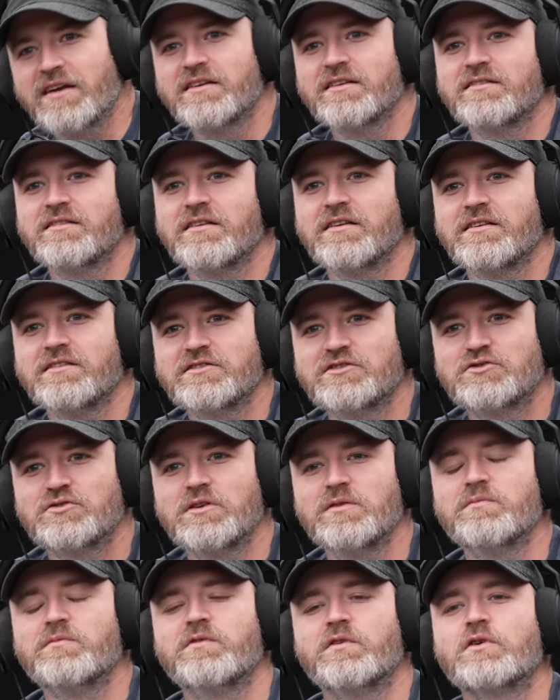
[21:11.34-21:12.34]
It's an
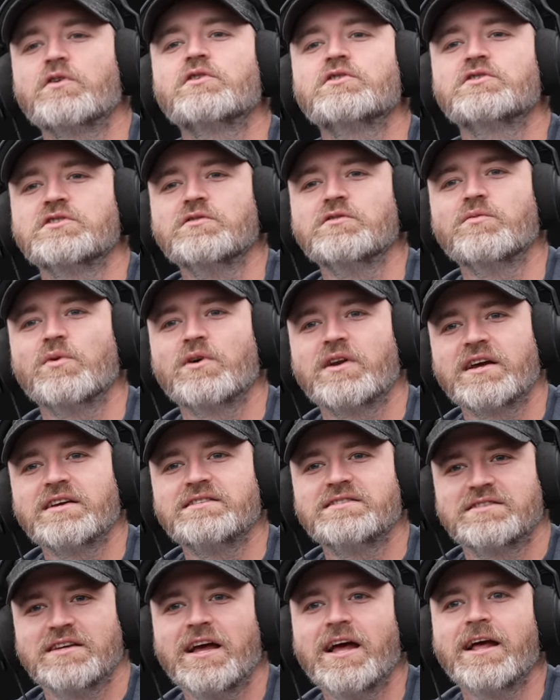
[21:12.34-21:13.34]
extreme version of what I
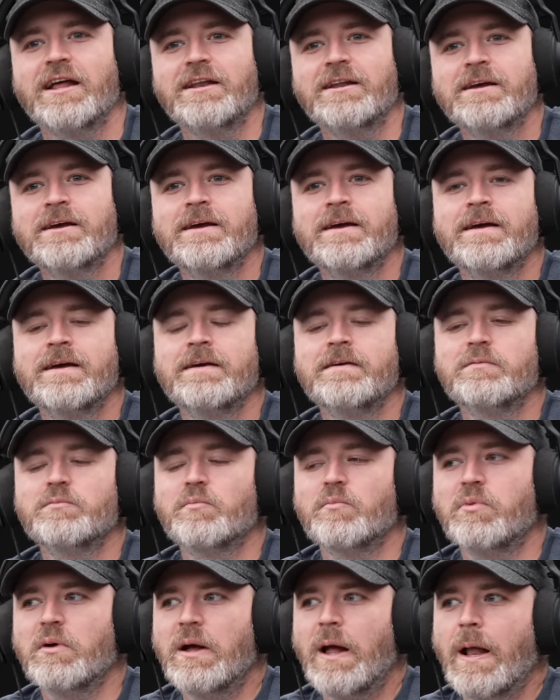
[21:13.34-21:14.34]
said.
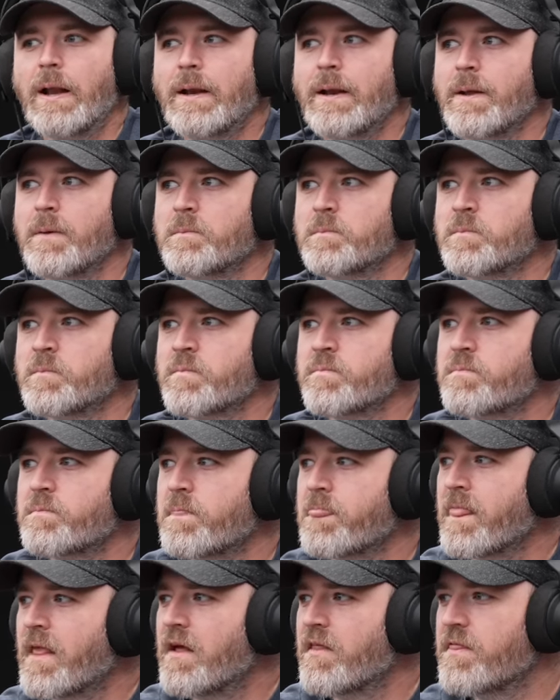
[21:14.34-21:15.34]
But
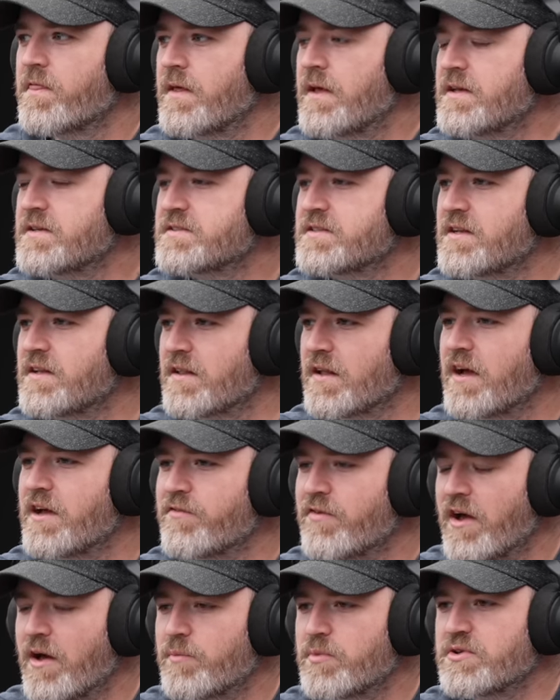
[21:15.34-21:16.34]
things in
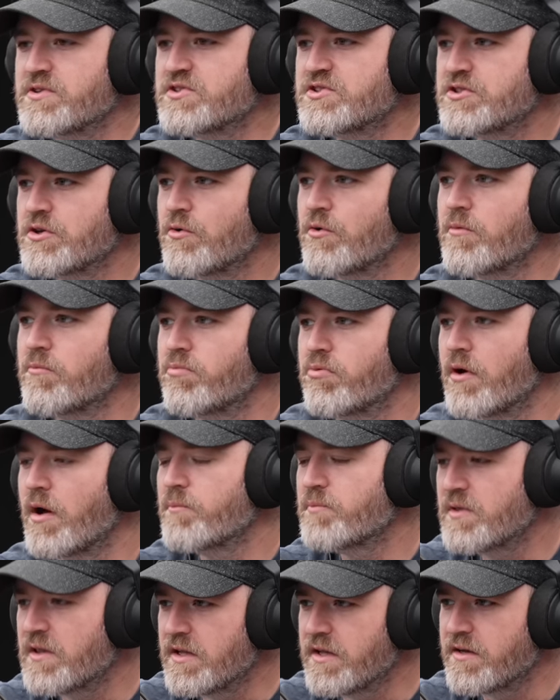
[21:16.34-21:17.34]
life happen so
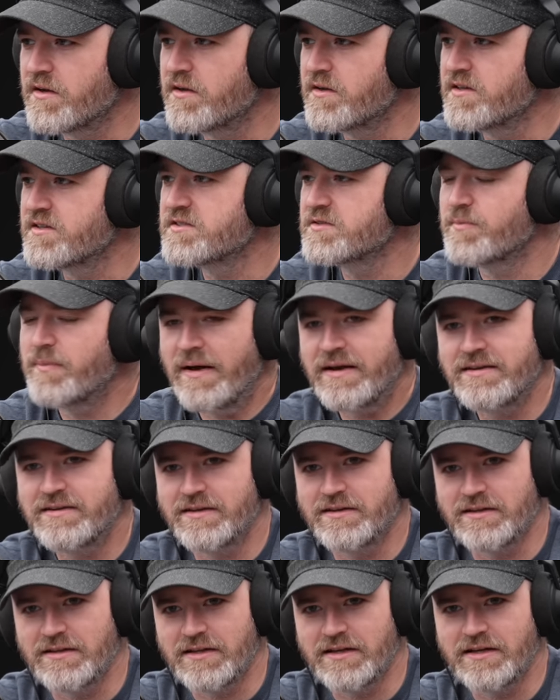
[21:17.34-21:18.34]
abruptly and
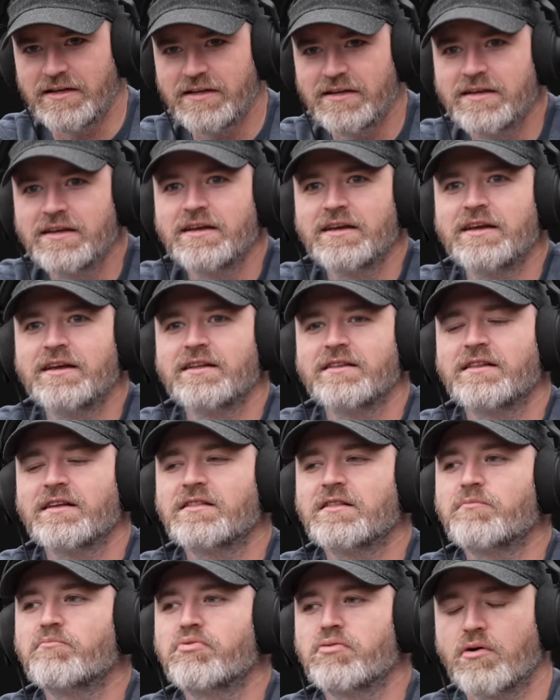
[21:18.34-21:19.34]
unexpectedly
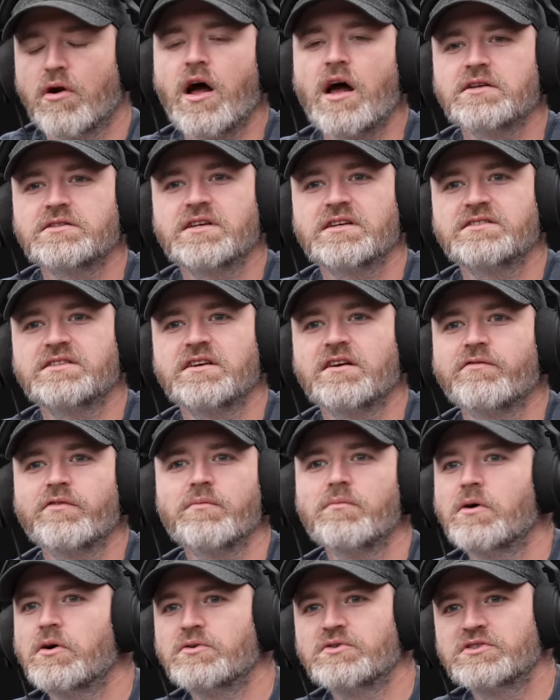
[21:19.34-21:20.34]
that the processing of
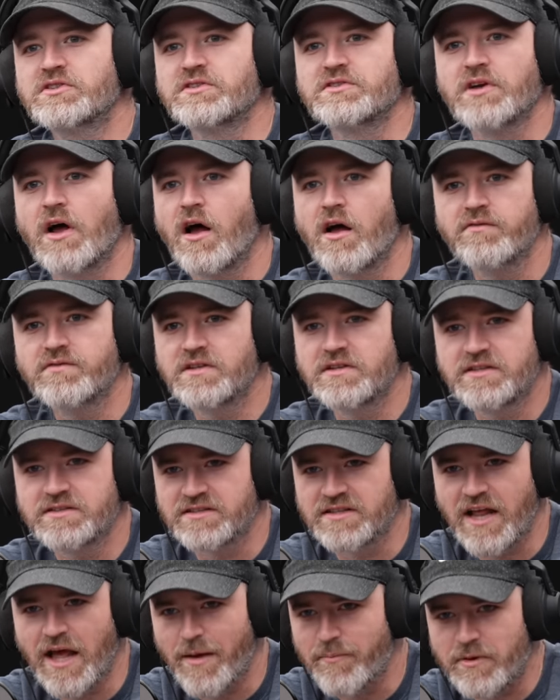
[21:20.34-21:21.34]
emotions often
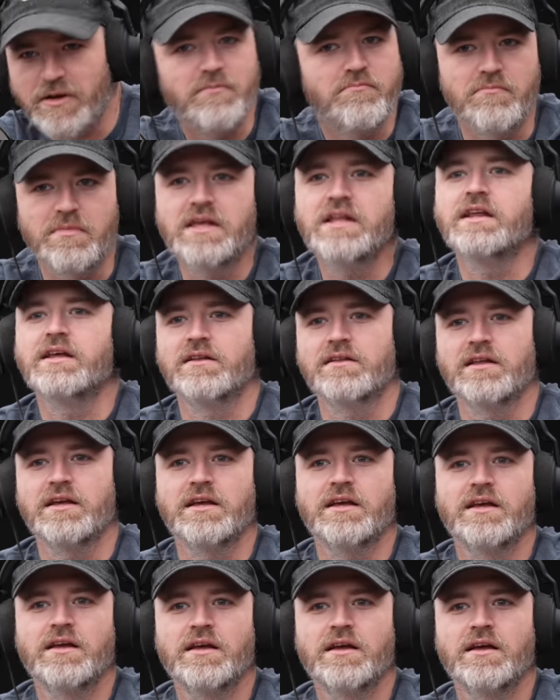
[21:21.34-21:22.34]
doesn't happen
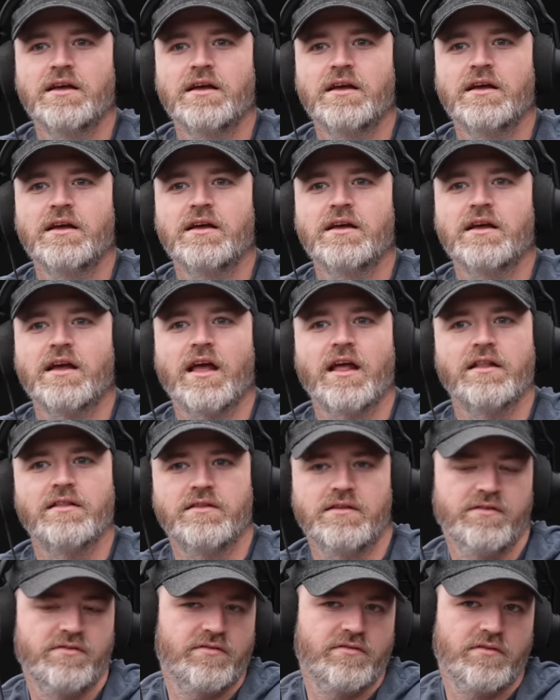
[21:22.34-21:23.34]
immediately. Mm-hmm. And
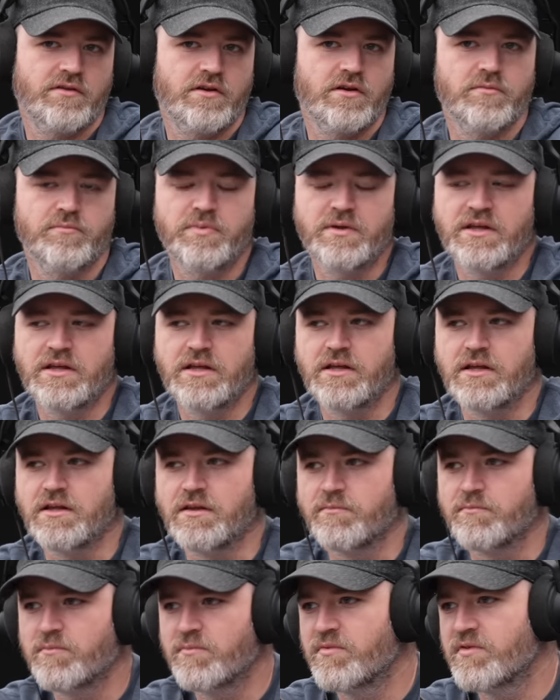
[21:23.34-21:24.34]
this could
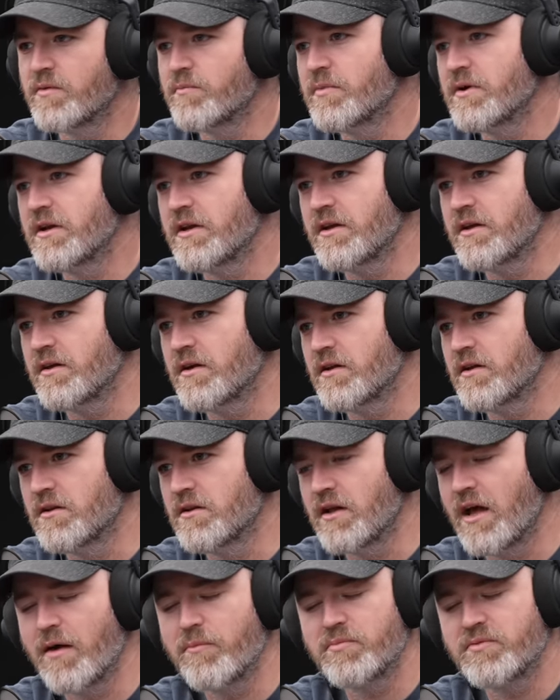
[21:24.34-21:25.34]
be somebody,
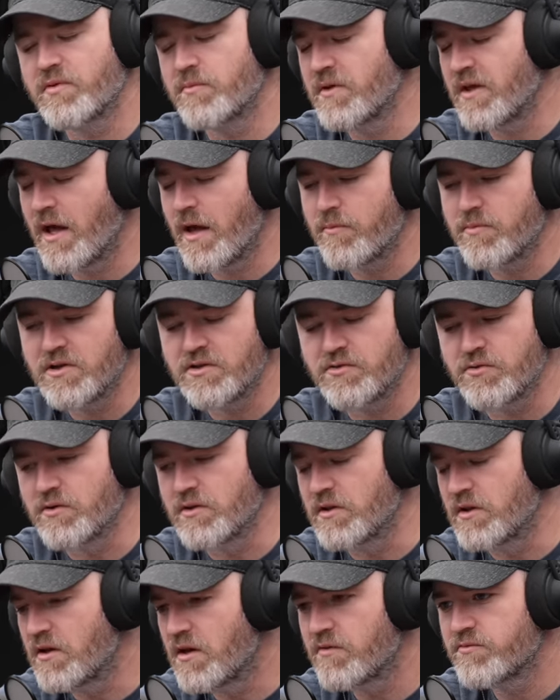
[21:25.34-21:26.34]
something happening to a
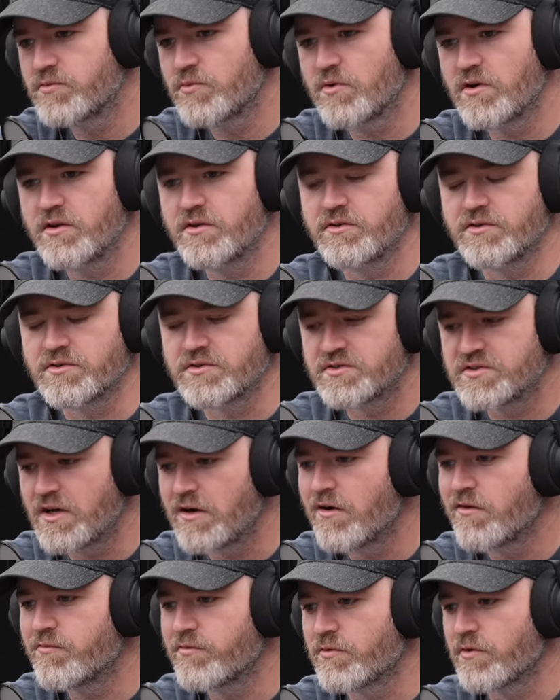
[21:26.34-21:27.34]
loved one or
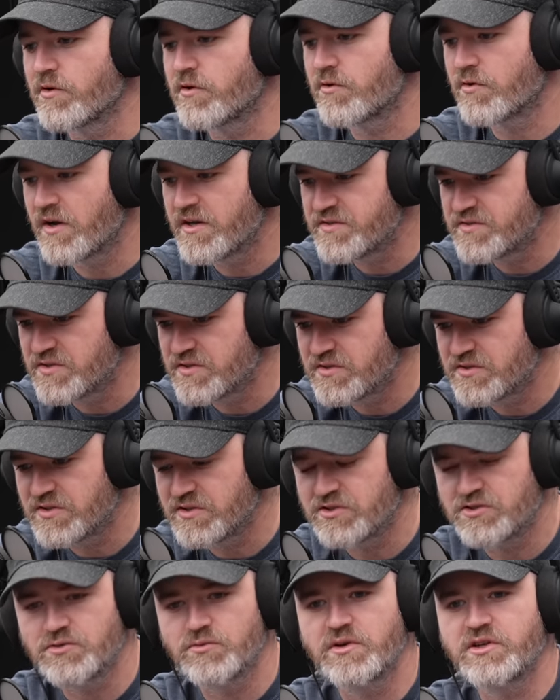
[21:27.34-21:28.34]
yourself or a crisis
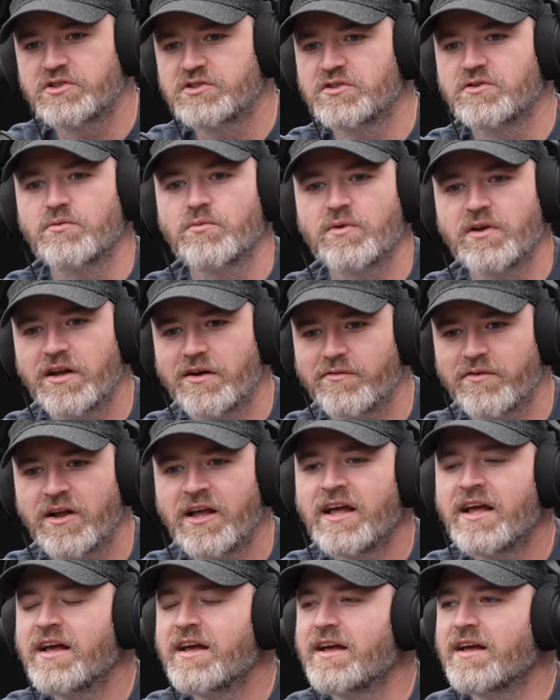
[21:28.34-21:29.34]
situation or whatever.
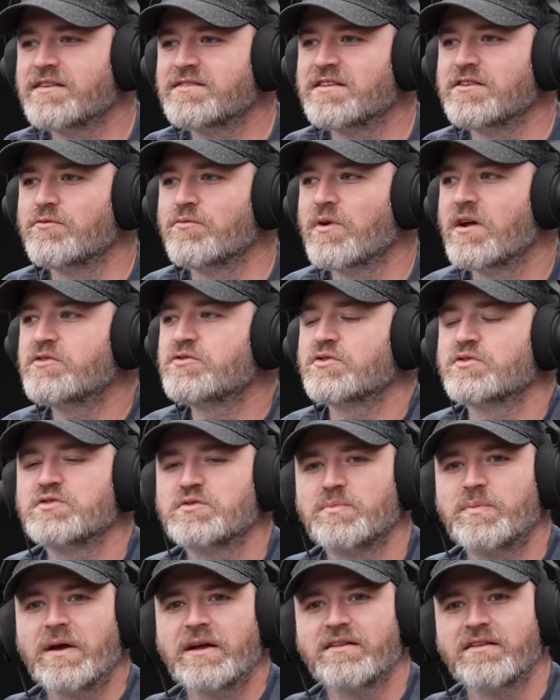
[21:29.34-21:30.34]
It's in
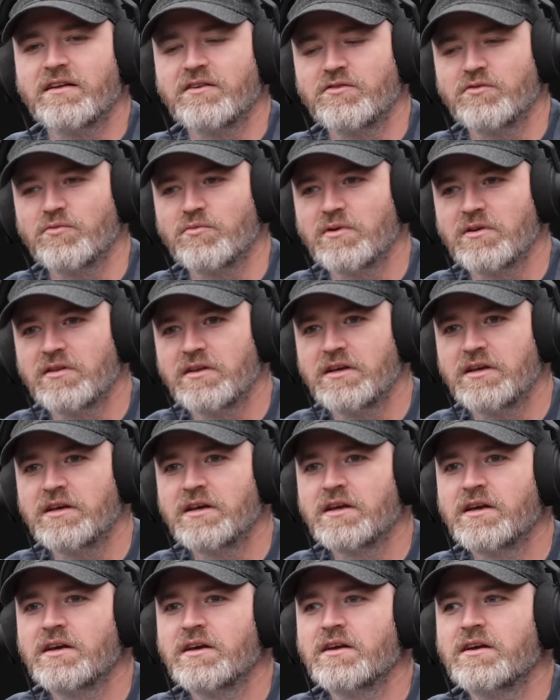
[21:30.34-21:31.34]
retrospect that you really
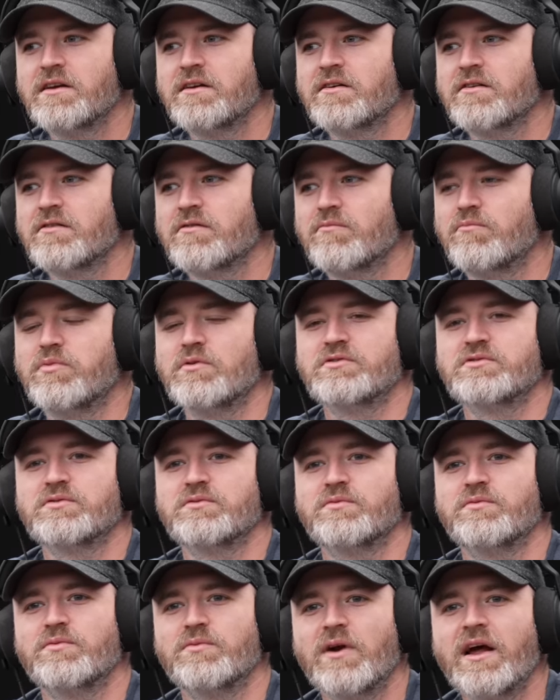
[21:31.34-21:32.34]
sort
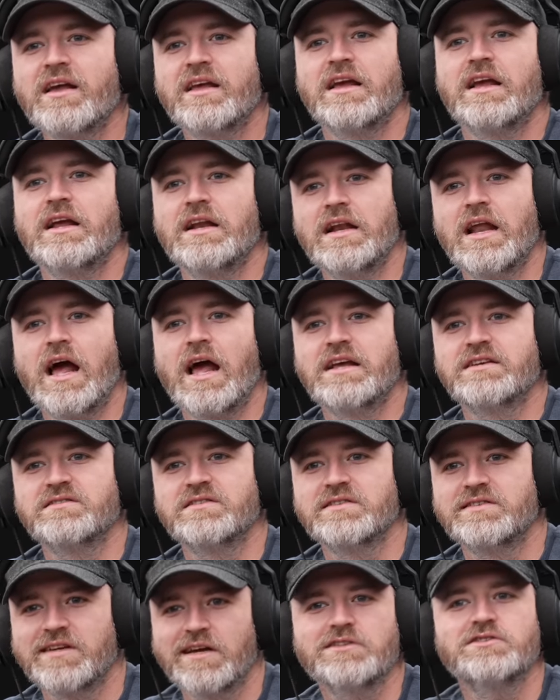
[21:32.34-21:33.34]
of recognize
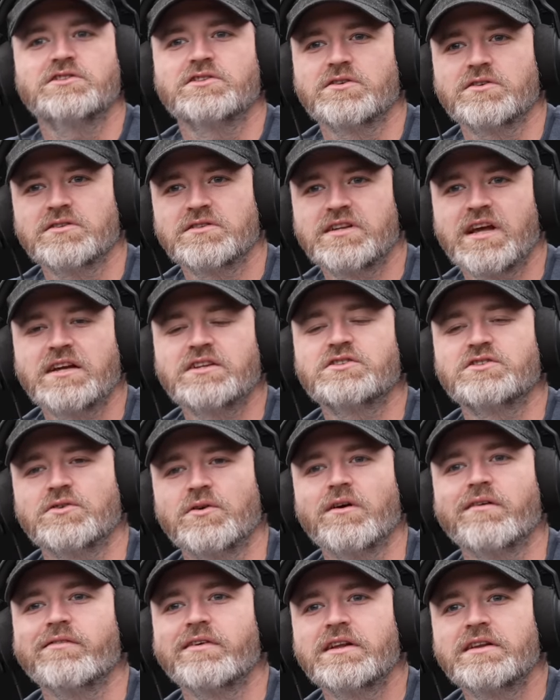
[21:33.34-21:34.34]
the texture
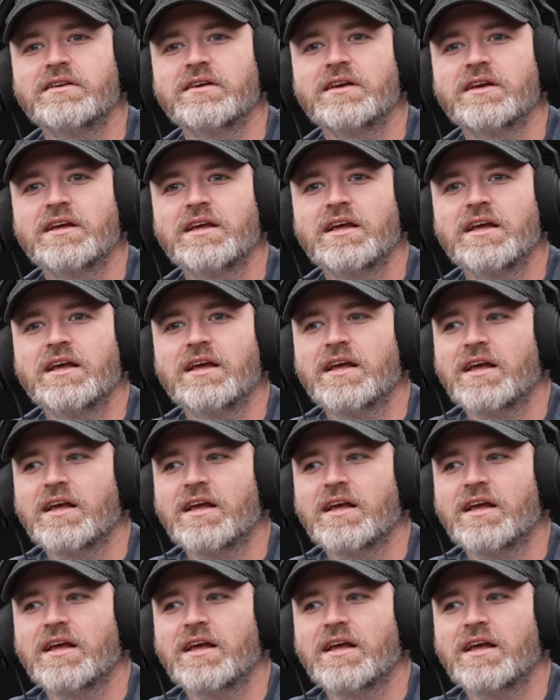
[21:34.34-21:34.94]
of it. Mm-hmm.